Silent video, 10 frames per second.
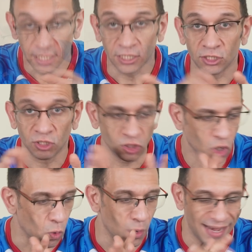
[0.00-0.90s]

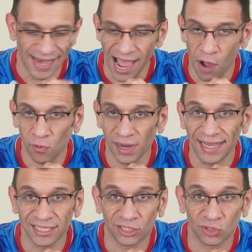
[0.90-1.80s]
So now
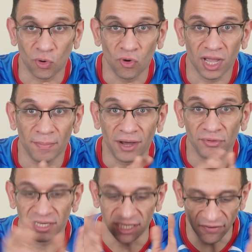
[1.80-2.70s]
let's talk about
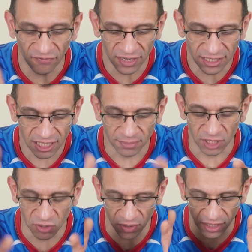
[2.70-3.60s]
the differences
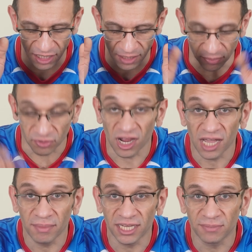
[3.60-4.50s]
between the
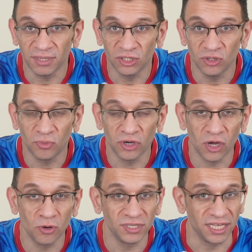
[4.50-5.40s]
Prime SP
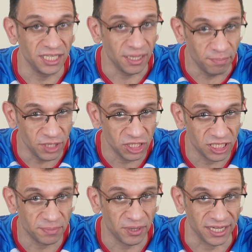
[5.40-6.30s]
2.0s and the Ambition
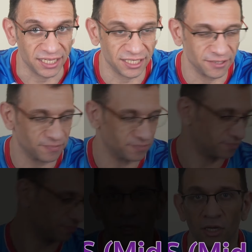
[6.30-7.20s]
spikes.
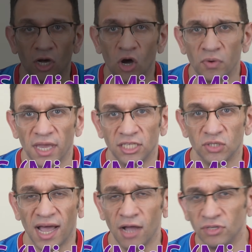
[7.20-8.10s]
Okay, so
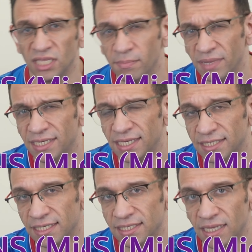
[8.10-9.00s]
how do the
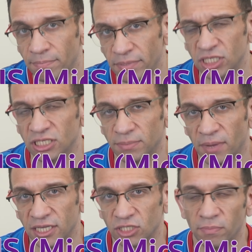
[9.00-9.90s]
mid-distance Ambition
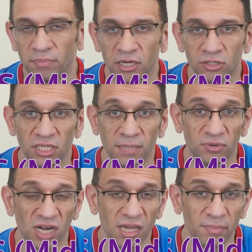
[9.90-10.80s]
spikes compare to the
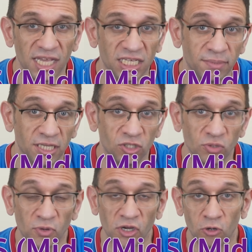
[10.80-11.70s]
Prime SP
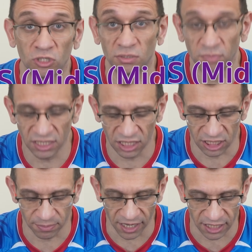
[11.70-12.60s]
2.0 sprinting
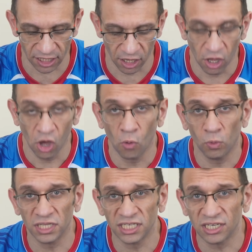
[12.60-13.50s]
spikes?
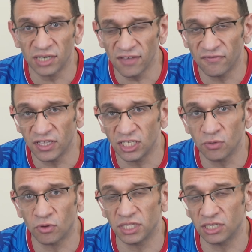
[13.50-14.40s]
Well, there's a great video
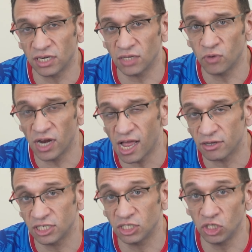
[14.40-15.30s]
on the Running
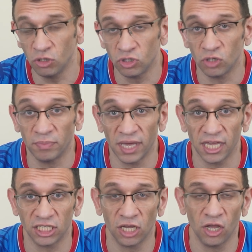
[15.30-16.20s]
Warehouse's YouTube
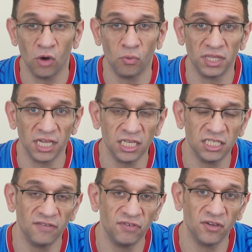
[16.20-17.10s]
page where they
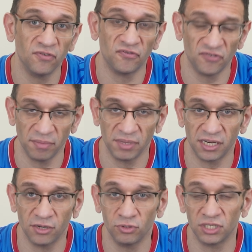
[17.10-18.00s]
interview Fabian,
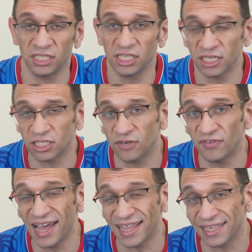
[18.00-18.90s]
who's the Director of
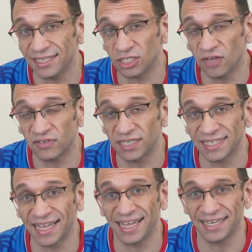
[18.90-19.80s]
Athlete Services
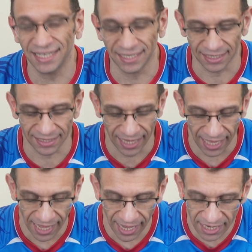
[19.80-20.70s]
at Adidas,
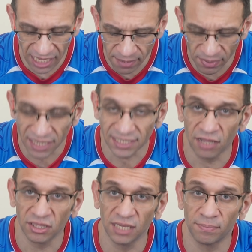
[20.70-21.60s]
and he breaks
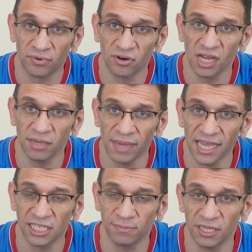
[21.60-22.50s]
down the Prime
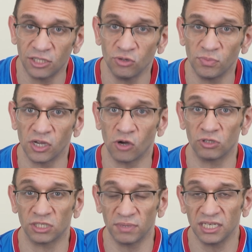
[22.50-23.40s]
SP 2.0
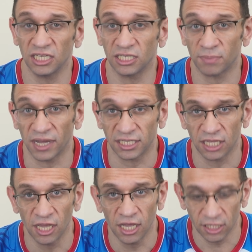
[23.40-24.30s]
sprinting spikes
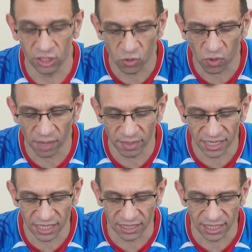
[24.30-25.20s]
into quite a bit of
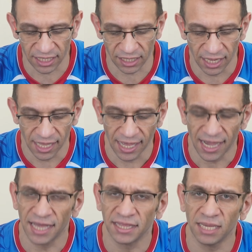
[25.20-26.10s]
detail,
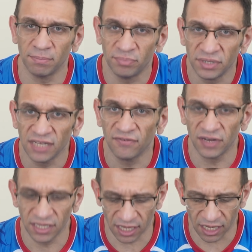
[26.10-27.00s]
and they
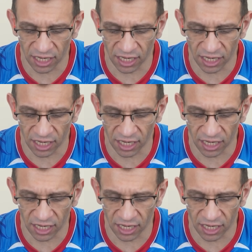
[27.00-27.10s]
briefly